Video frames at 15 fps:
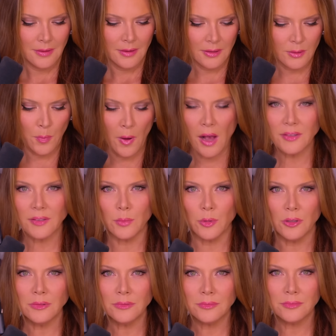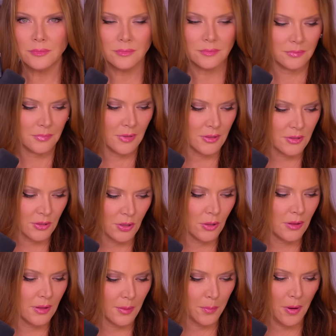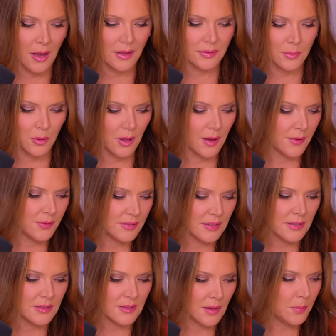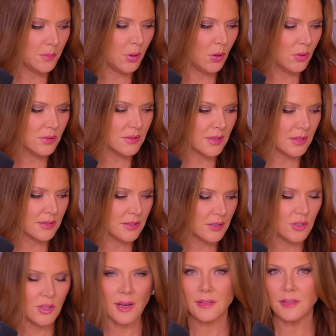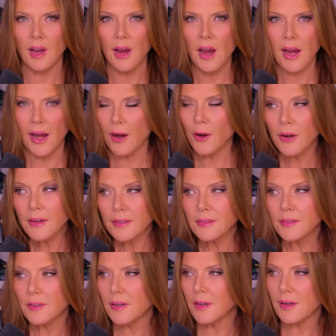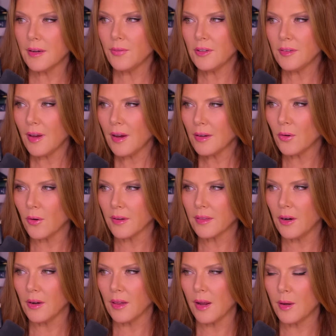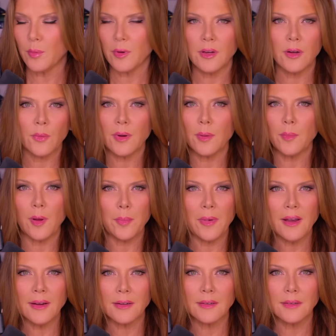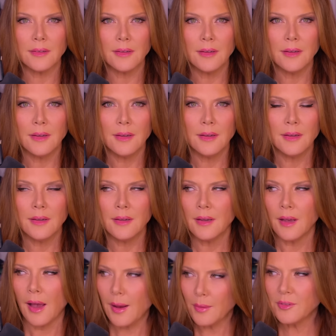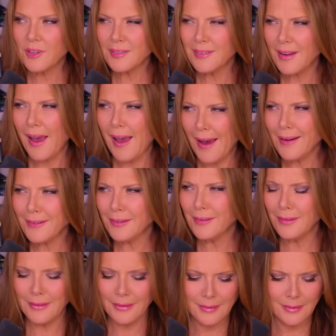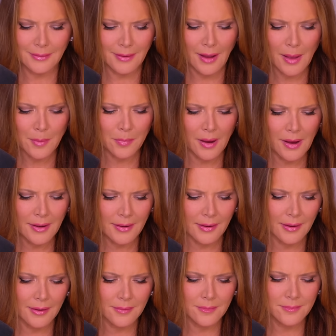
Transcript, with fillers: It's possible. It's certainly possible. I've seen some polls that suggest Harris could even take North Carolina, but you know what? I'm not buying it. I'm just actually not buying it.